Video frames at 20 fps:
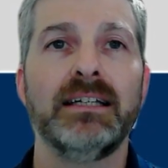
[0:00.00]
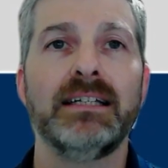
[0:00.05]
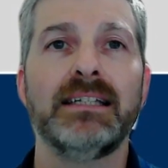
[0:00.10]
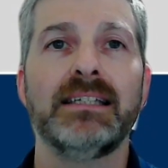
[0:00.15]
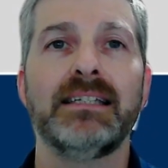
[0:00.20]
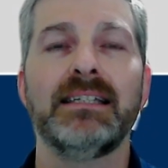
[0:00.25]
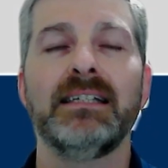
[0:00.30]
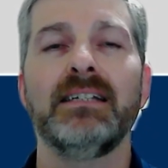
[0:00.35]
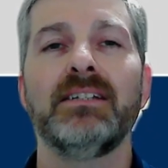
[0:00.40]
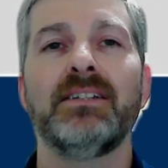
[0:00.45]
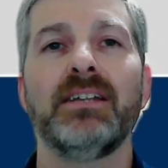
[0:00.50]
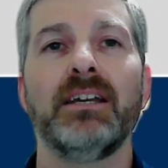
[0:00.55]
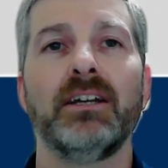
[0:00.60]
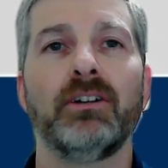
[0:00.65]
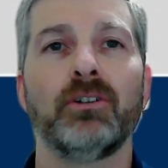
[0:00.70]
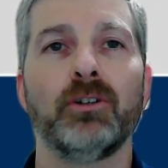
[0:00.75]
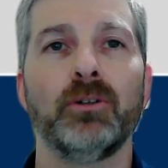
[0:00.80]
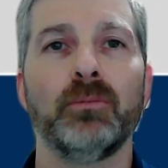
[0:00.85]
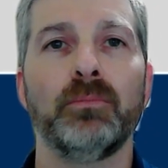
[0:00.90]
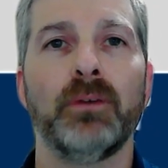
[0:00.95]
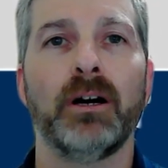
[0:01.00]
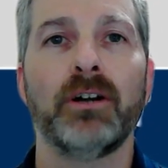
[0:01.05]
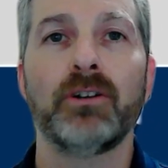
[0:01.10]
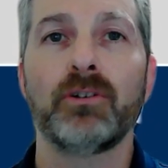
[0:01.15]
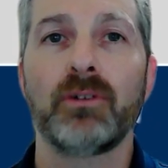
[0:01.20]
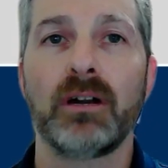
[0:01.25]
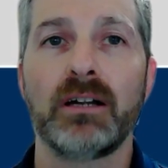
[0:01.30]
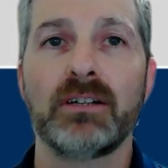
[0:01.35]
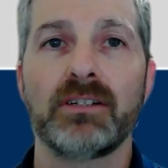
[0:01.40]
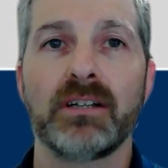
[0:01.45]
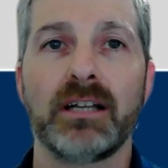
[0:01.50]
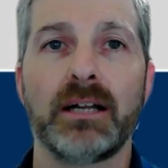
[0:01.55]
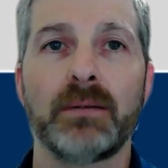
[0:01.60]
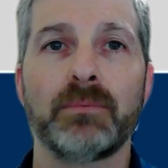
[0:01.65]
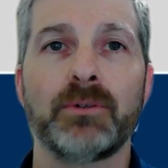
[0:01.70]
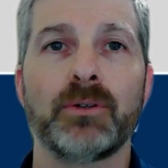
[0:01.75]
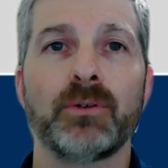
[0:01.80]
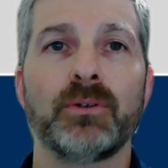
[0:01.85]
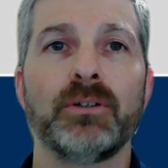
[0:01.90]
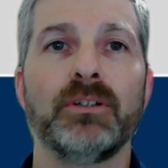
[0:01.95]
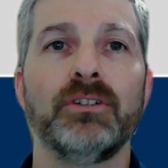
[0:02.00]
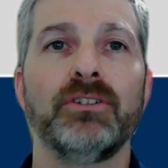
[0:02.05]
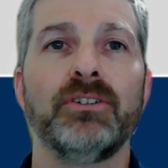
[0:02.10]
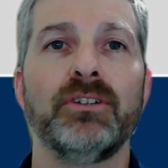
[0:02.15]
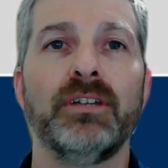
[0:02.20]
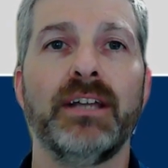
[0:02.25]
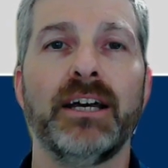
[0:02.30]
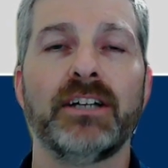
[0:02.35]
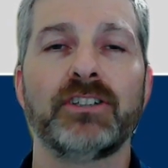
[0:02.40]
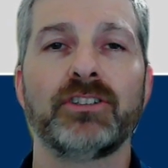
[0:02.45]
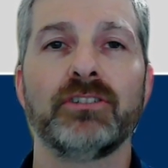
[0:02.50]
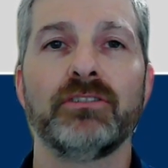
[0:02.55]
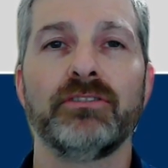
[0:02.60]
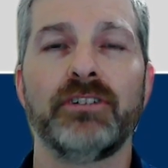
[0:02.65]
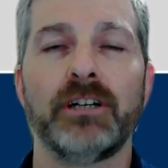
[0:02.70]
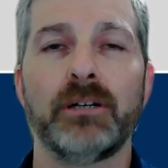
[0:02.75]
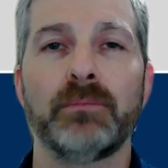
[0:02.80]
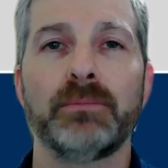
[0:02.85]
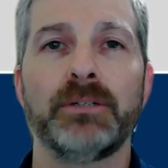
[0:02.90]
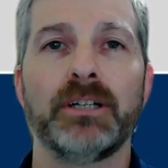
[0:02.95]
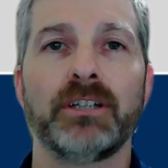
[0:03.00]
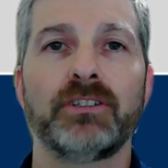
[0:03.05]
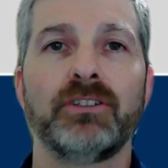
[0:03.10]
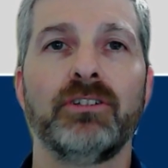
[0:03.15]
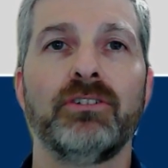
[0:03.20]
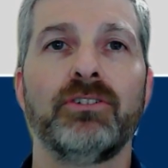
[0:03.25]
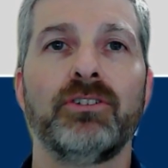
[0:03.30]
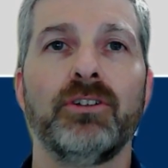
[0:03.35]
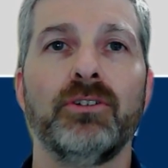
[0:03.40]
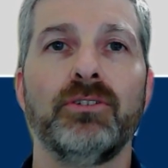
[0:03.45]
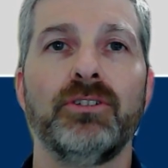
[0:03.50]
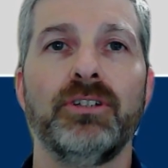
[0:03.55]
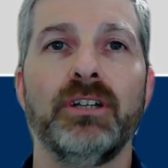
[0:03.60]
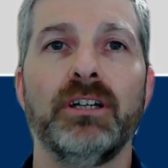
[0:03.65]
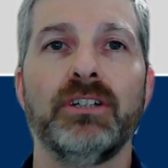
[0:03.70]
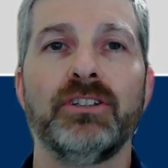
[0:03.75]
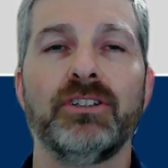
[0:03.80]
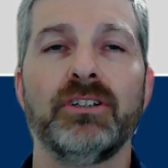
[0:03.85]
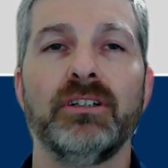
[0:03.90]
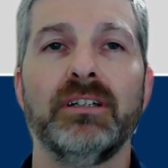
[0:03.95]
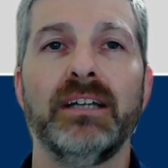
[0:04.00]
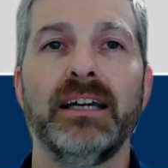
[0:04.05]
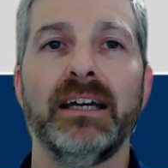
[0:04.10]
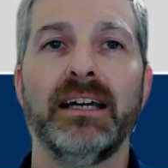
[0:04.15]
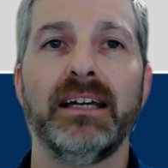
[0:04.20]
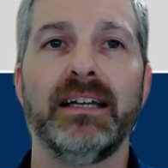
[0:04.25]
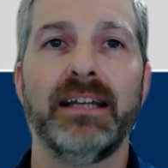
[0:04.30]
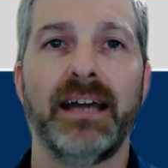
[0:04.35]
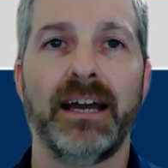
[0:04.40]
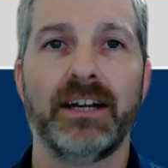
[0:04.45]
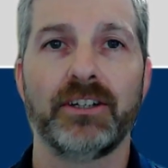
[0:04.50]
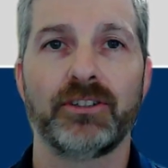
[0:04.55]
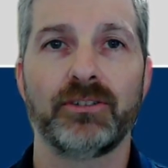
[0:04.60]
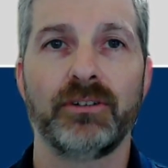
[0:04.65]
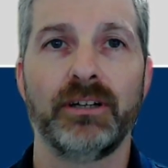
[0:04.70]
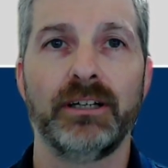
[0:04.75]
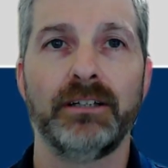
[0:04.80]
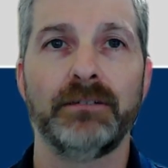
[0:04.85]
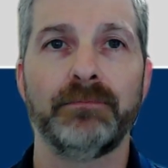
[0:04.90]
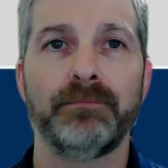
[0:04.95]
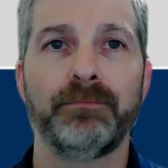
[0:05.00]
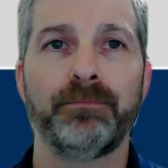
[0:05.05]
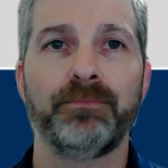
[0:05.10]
CSA Group, Underwriters Laboratories, National Fire Protection Association, and ASHRAE.